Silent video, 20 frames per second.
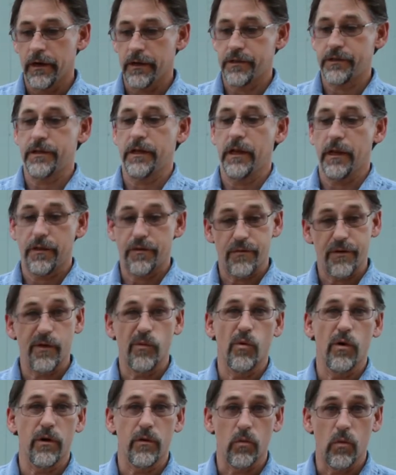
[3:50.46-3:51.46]
City
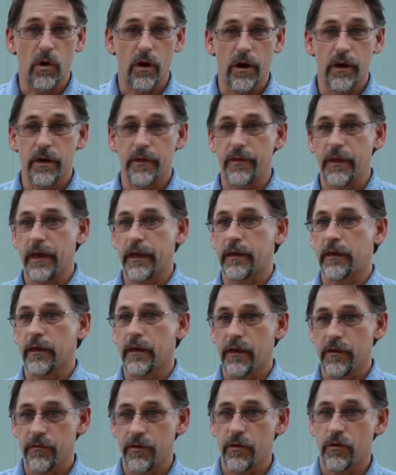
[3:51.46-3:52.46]
311 and they can
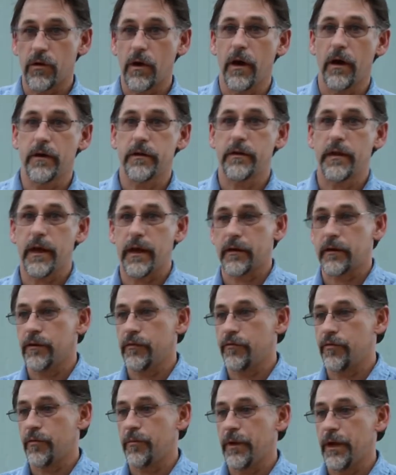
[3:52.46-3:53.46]
give you contact
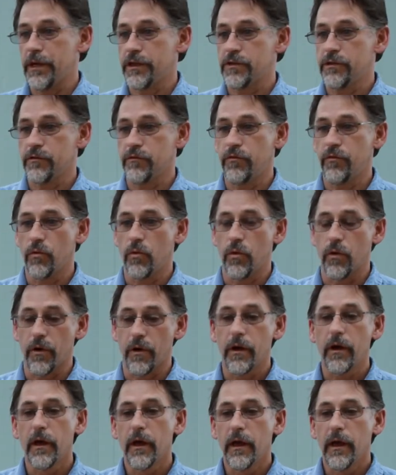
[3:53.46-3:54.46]
information
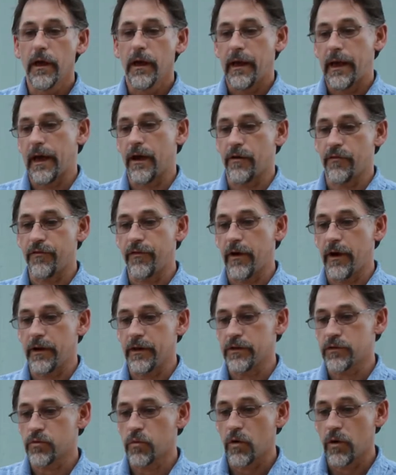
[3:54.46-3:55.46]
for how to
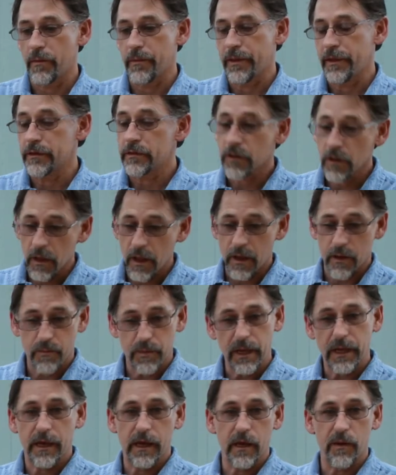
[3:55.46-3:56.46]
find a swarm. And there's a lot of
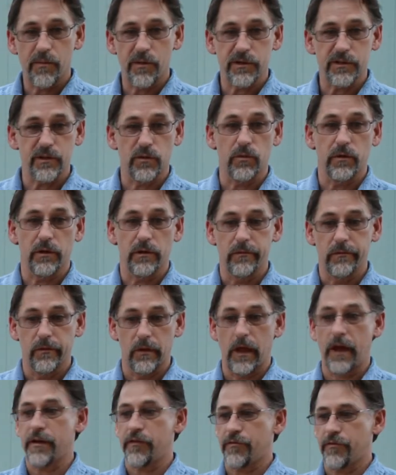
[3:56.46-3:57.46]
beekeepers that would
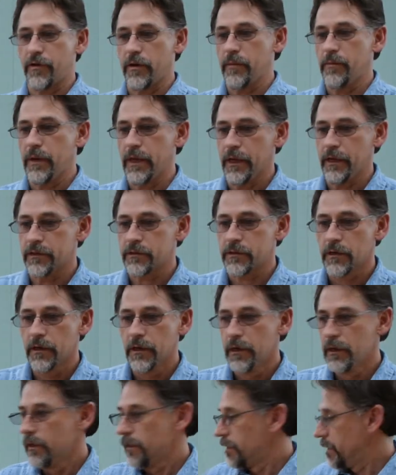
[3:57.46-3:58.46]
like free bees.
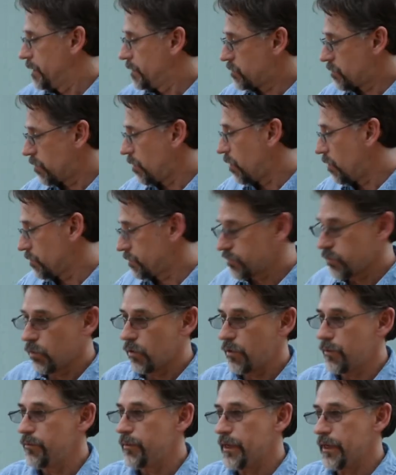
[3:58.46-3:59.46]
These are all
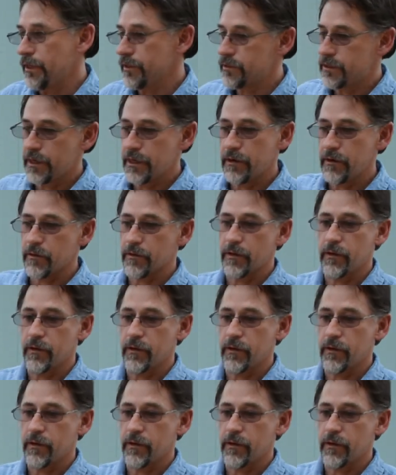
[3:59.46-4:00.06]
swarm bees here